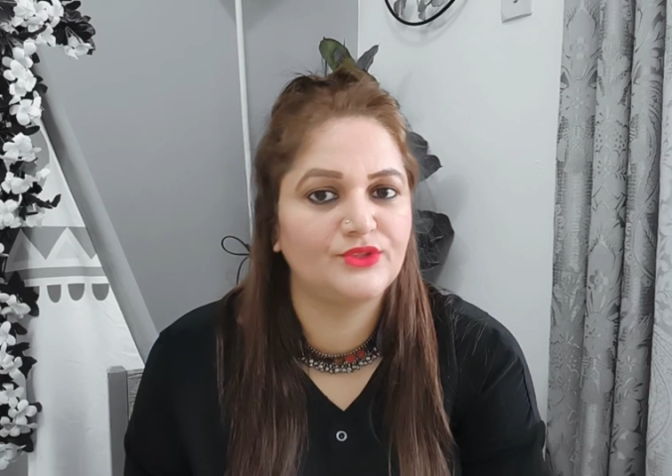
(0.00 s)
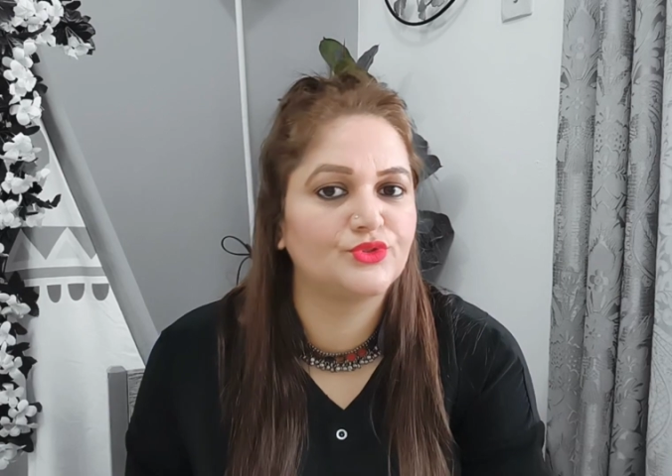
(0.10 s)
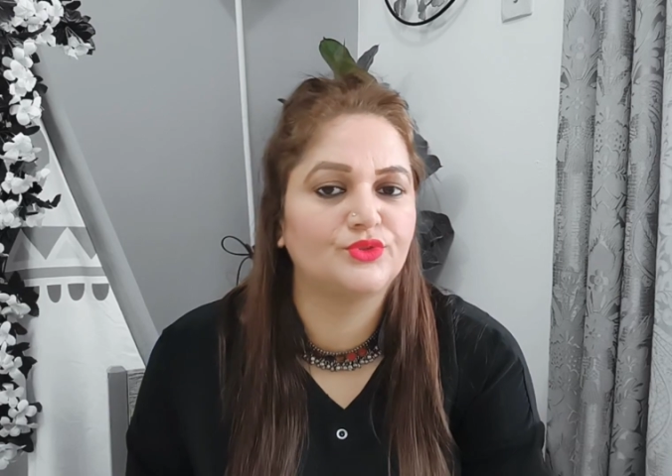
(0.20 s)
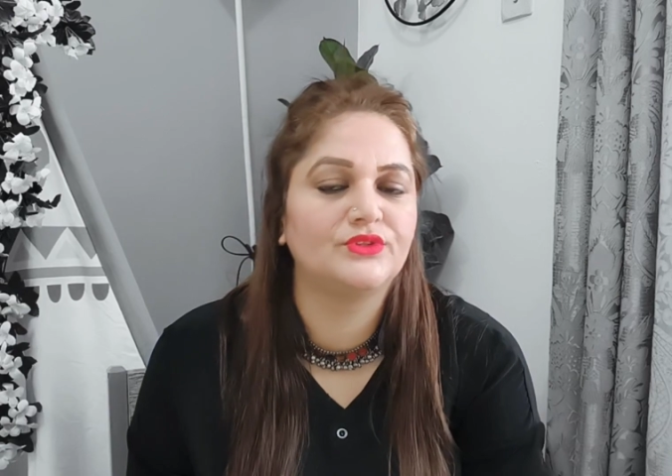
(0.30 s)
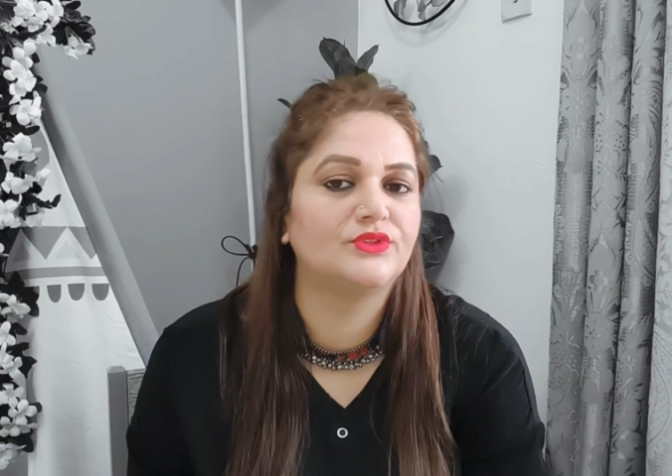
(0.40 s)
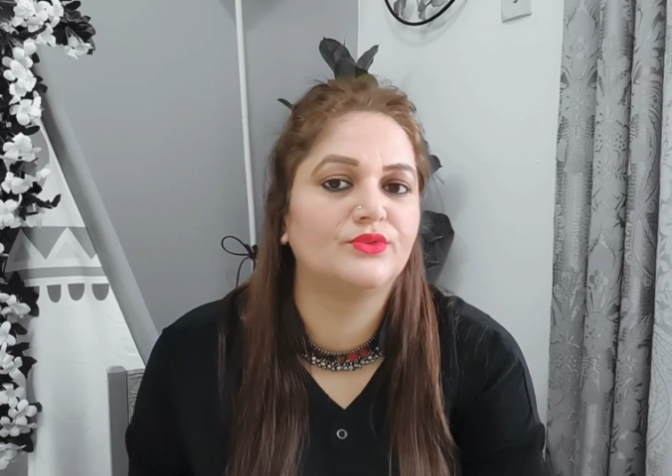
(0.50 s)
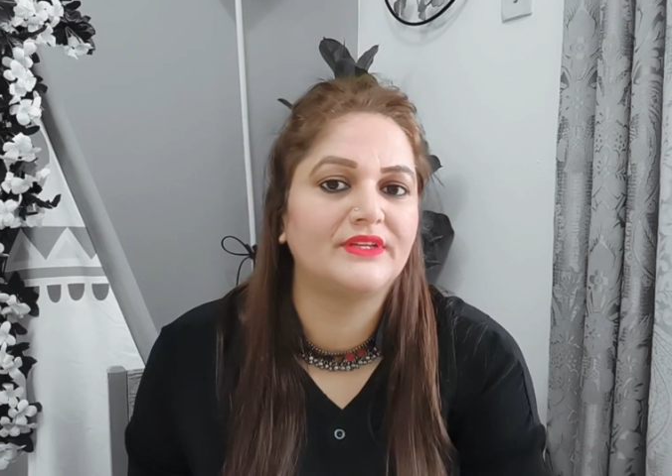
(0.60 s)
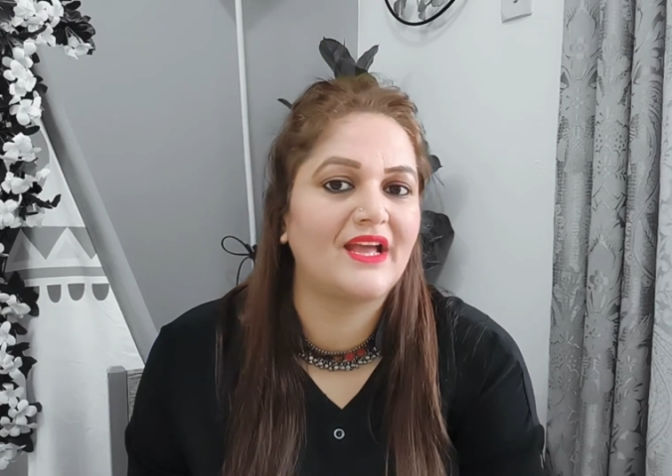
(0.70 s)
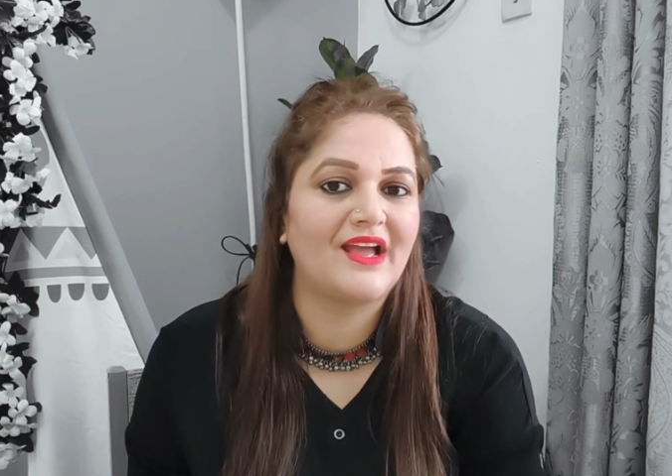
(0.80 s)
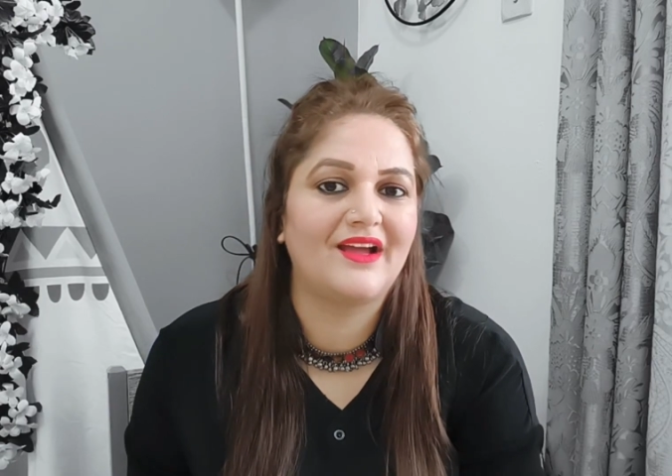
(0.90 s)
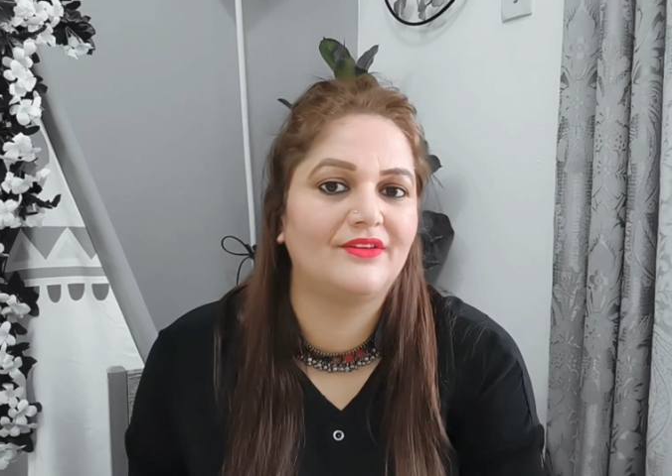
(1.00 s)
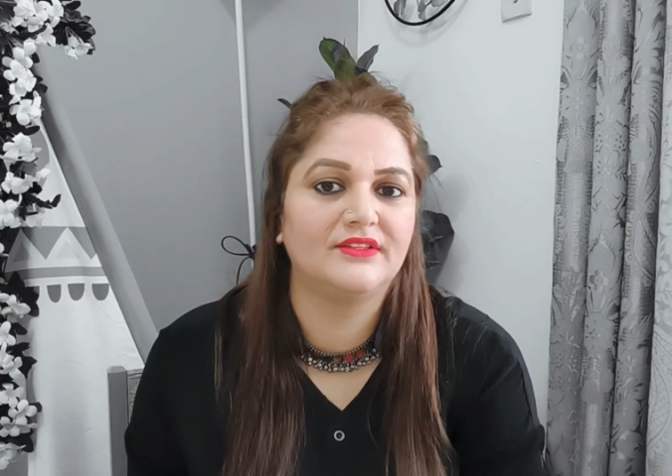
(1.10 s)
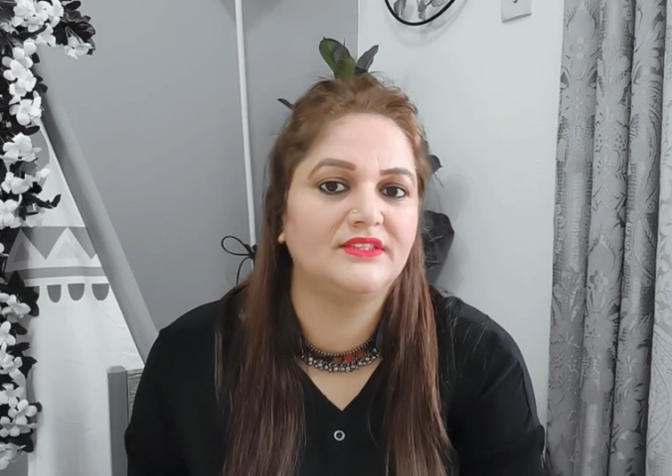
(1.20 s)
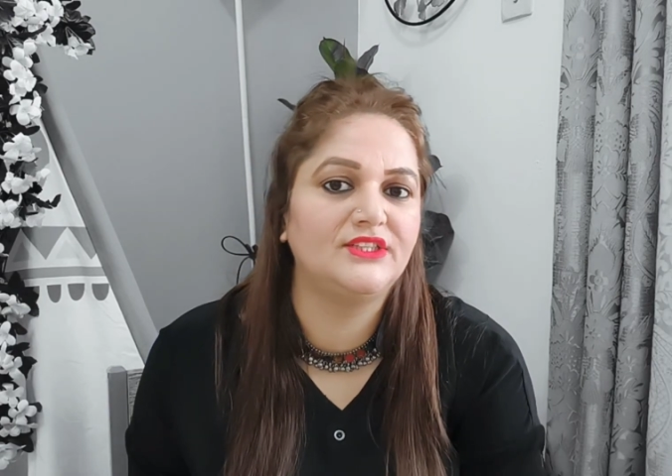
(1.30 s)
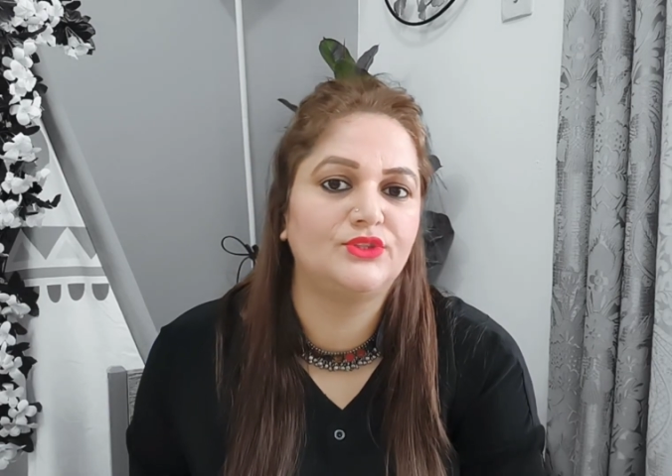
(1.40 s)
You don't
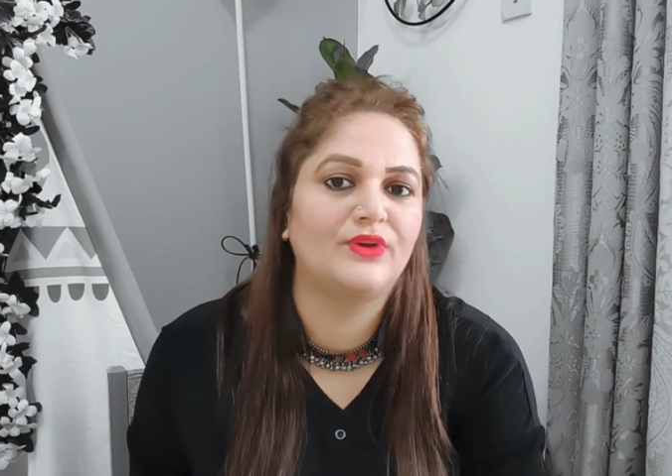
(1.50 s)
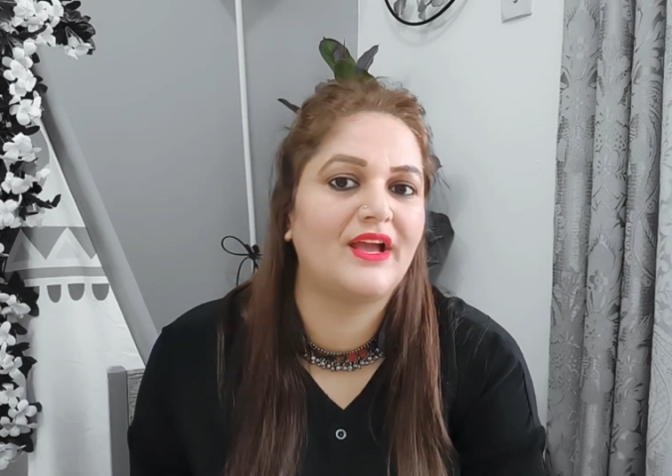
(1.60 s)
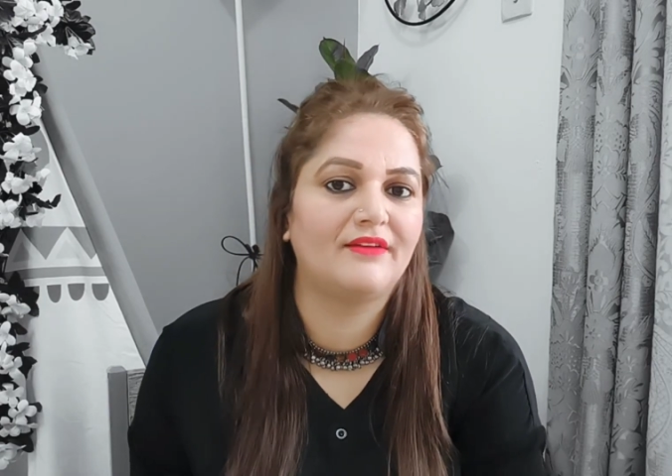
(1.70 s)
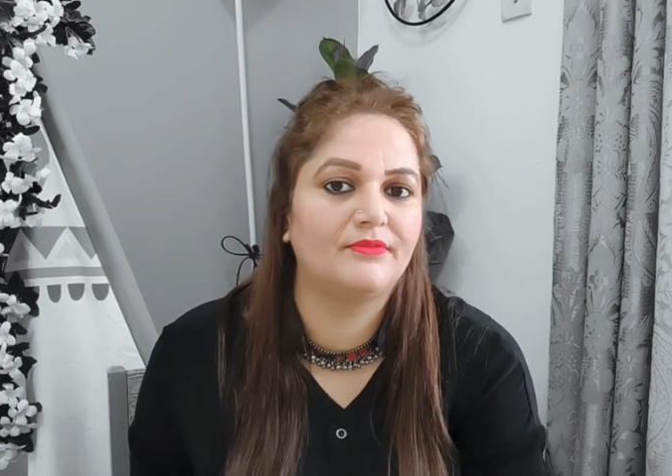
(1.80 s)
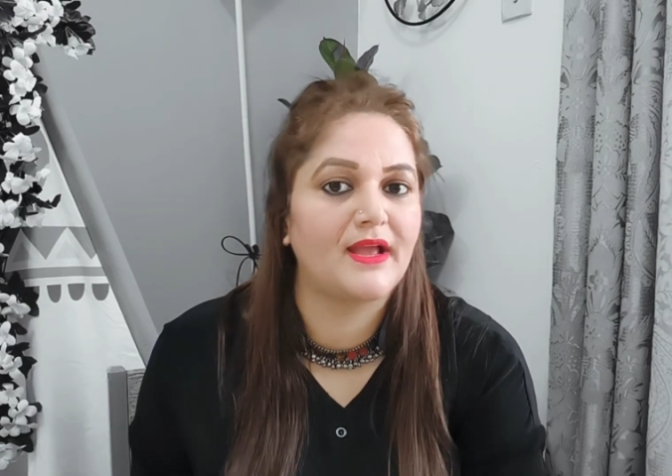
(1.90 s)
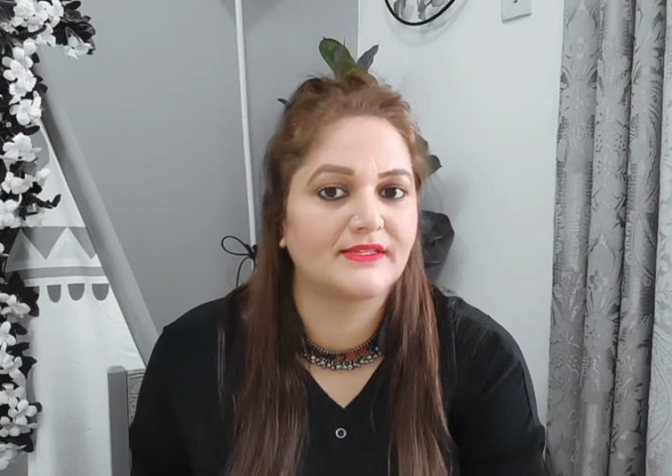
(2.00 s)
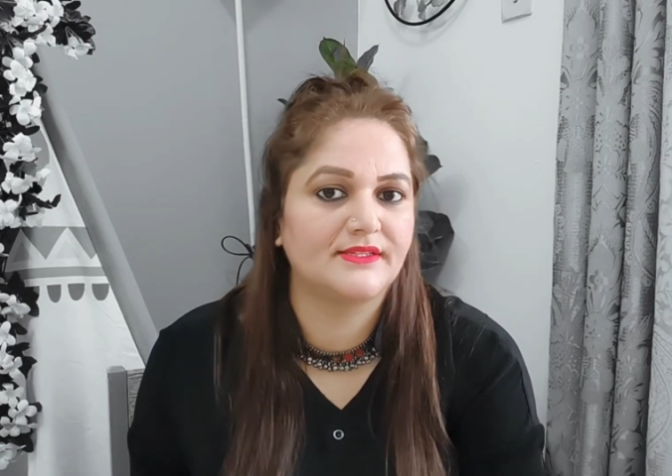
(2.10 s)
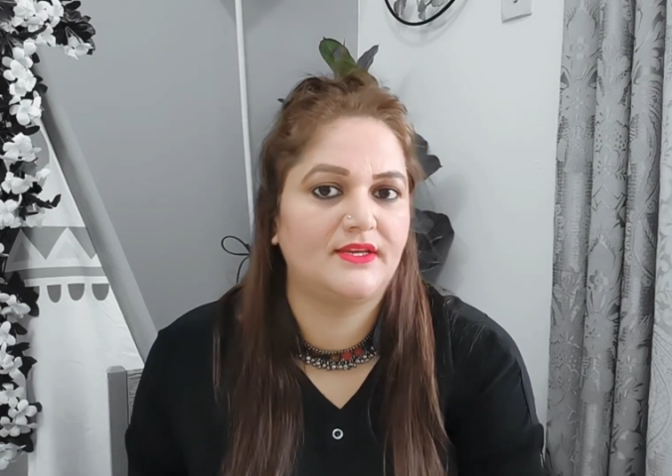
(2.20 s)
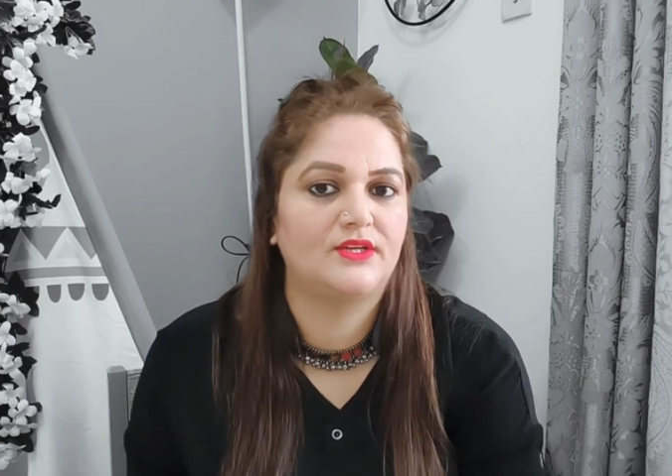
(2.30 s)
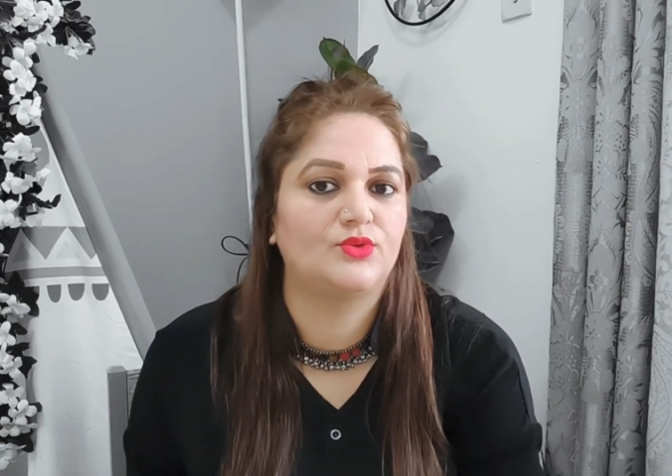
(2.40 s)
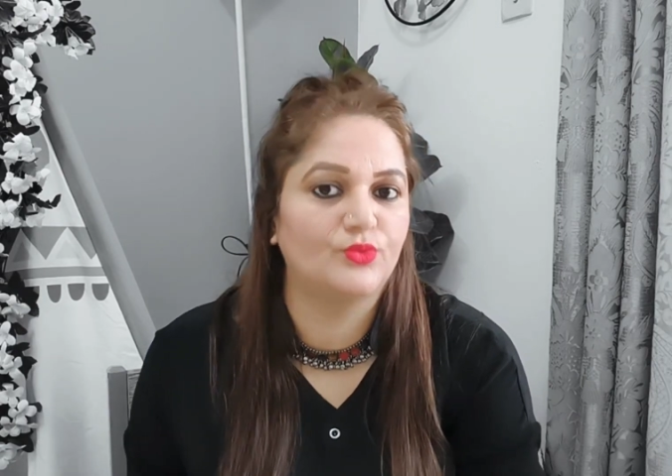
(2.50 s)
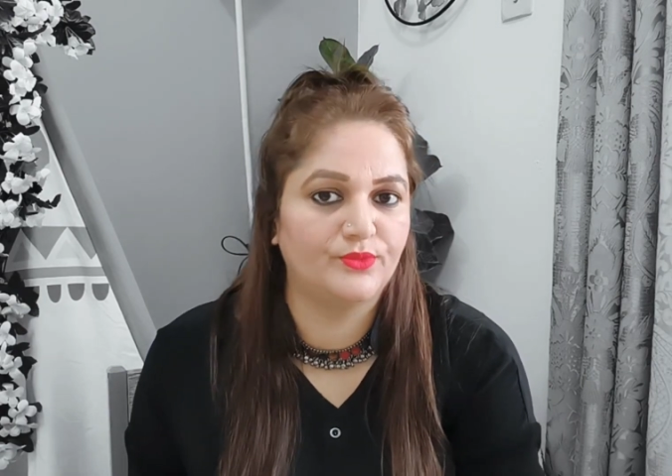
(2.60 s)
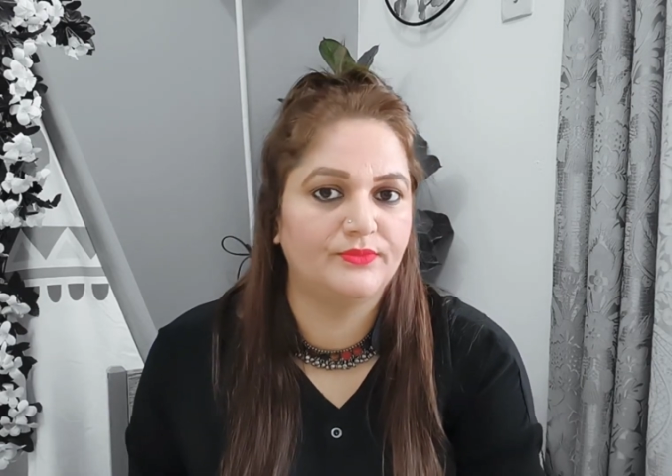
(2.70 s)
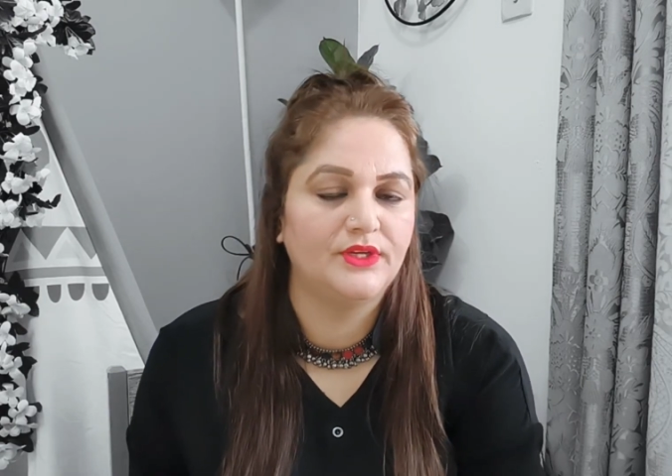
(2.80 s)
have need to have a magazine at home.